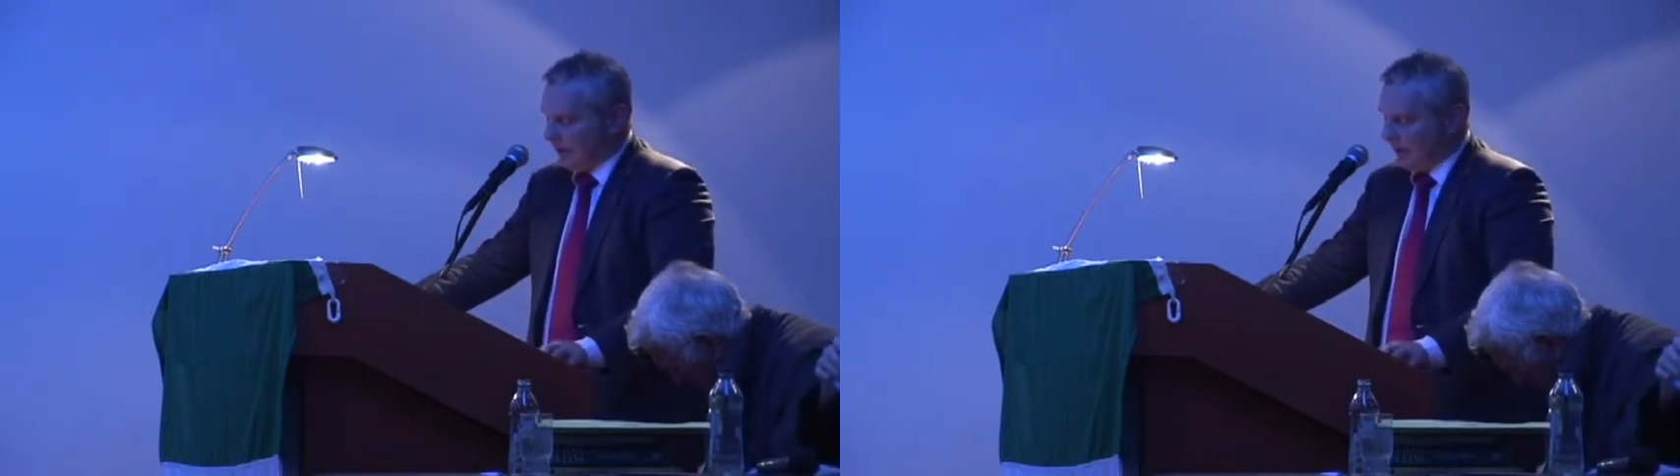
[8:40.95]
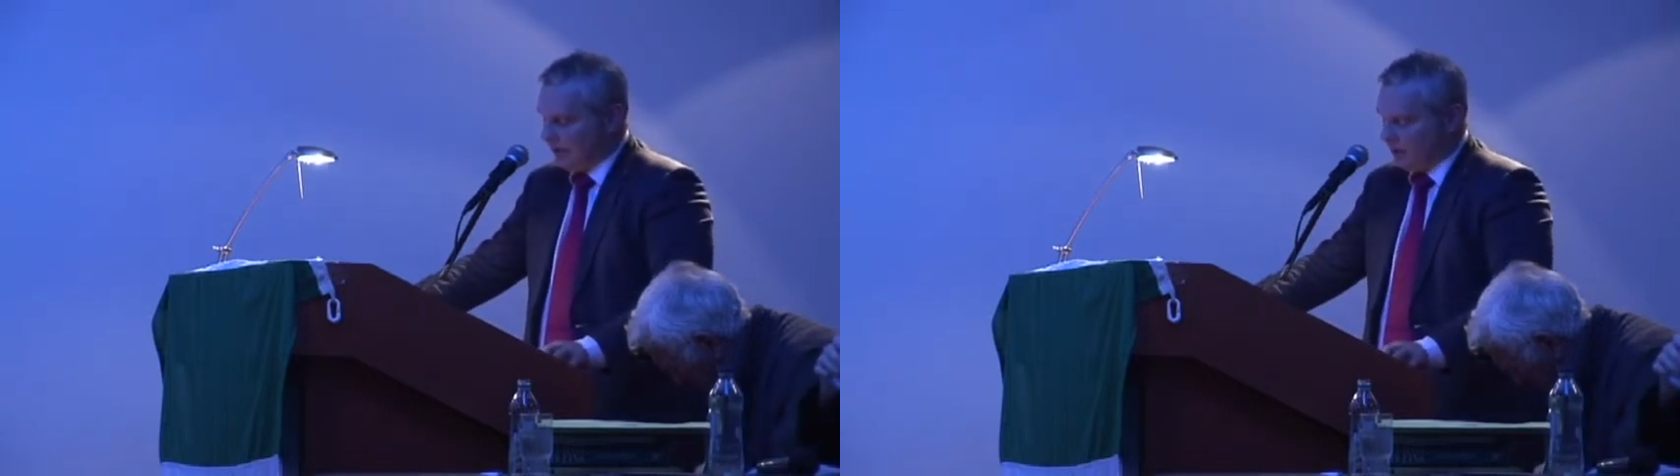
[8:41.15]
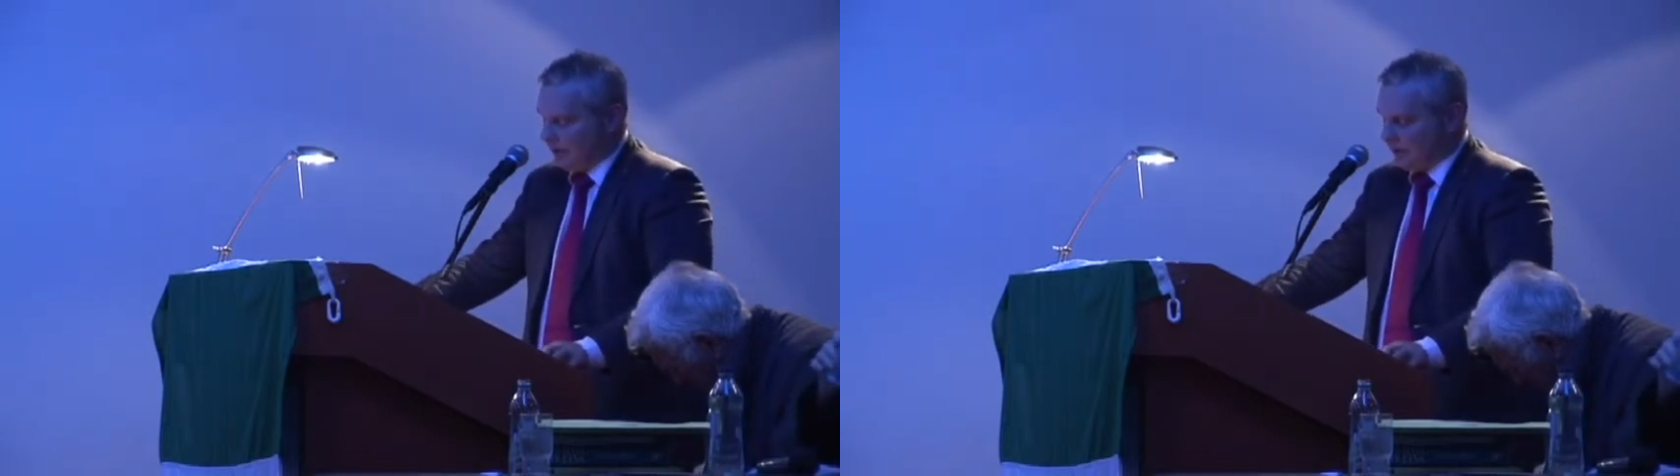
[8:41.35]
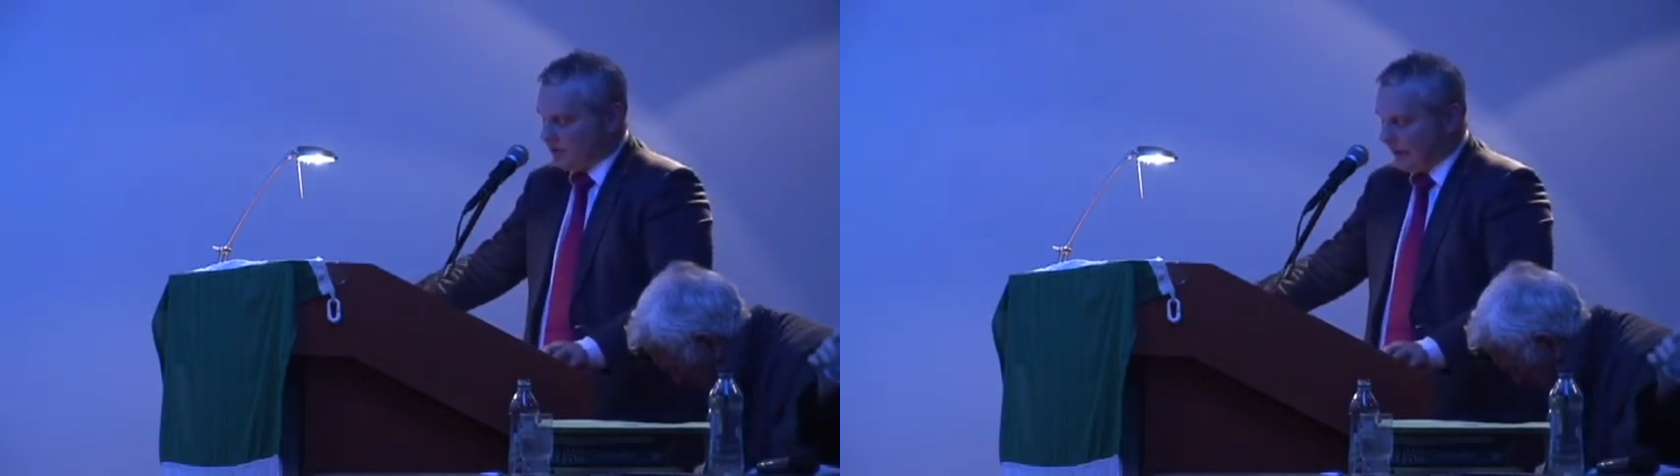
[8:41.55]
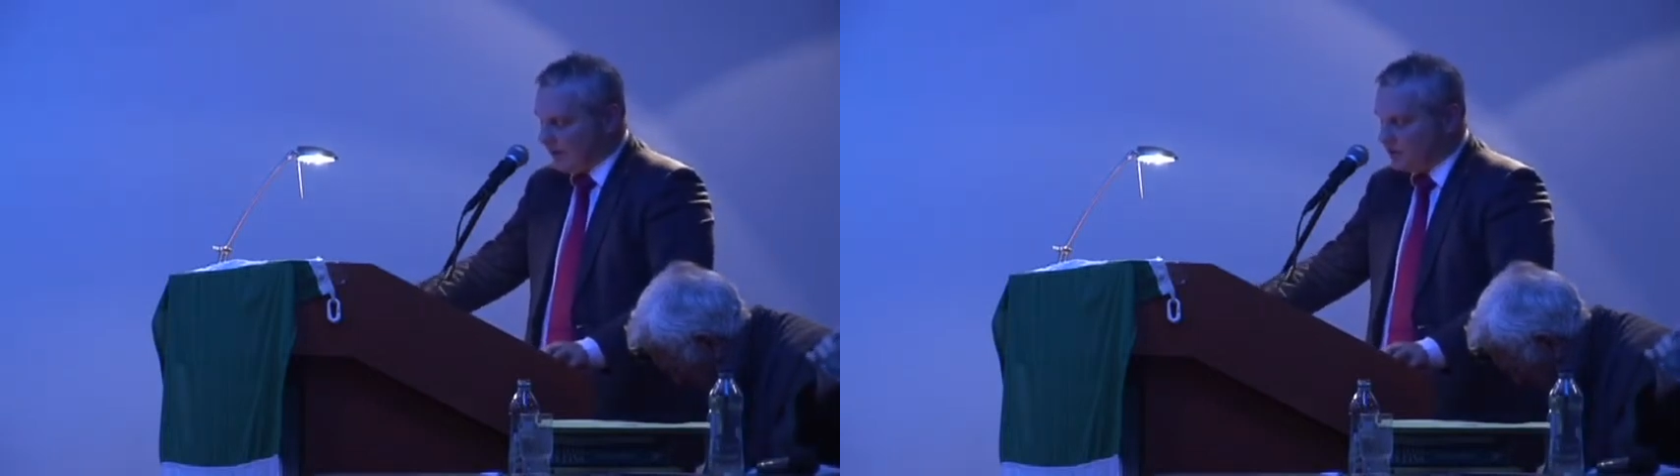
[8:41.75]
end a
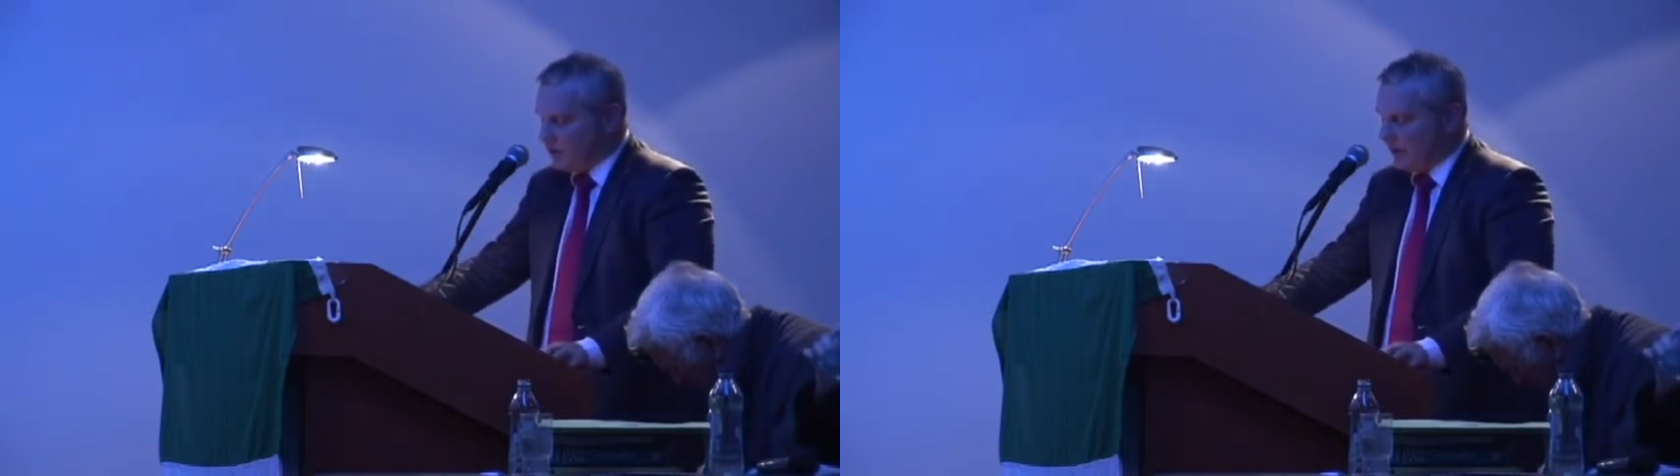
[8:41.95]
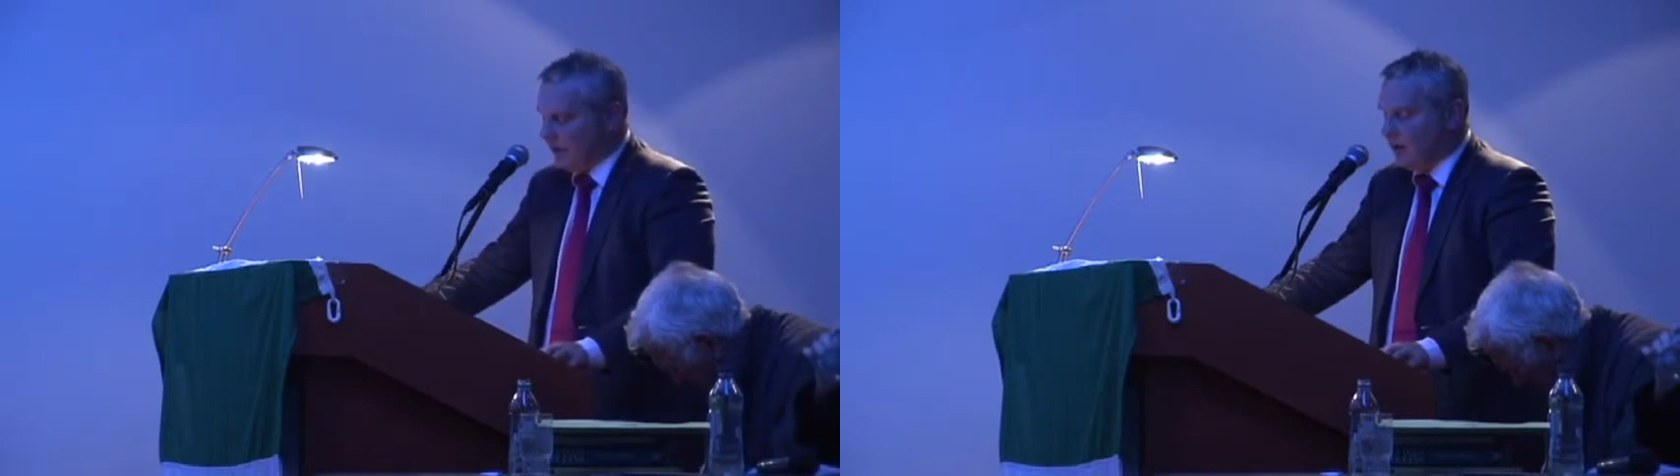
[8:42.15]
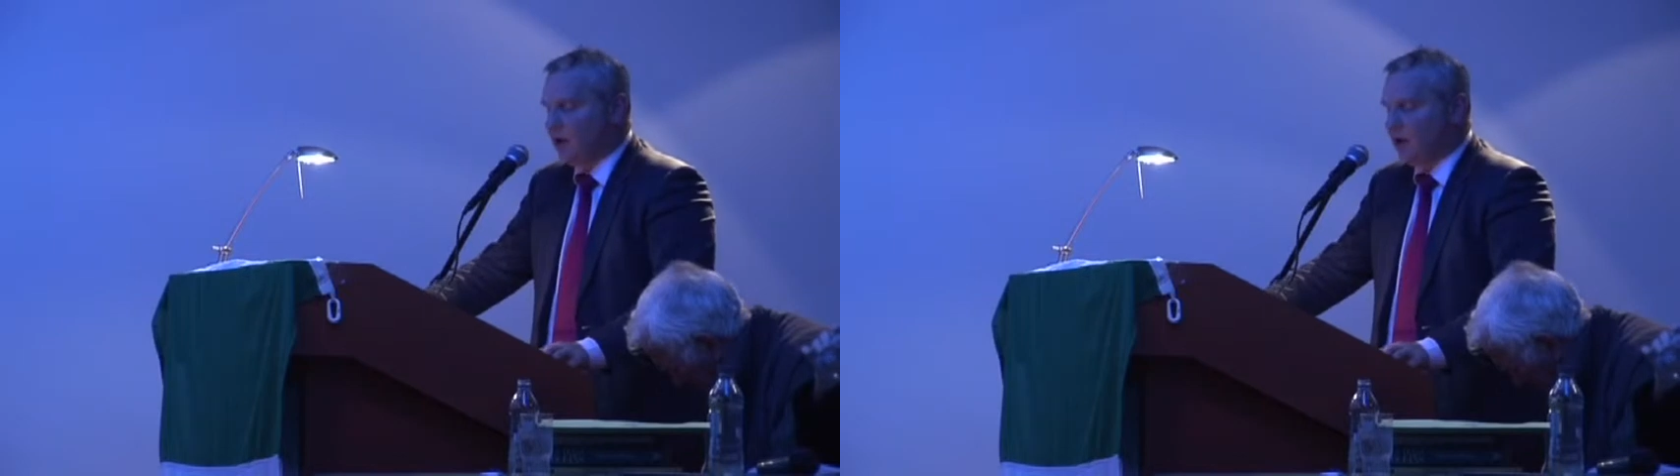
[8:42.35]
century